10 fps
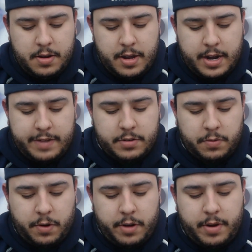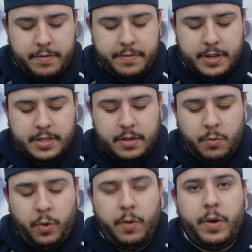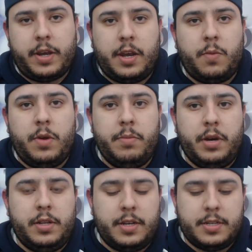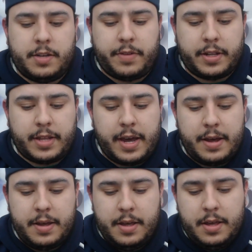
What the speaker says: Not have to worry about fussing, re-wicking, rebuilding, and stuff like that.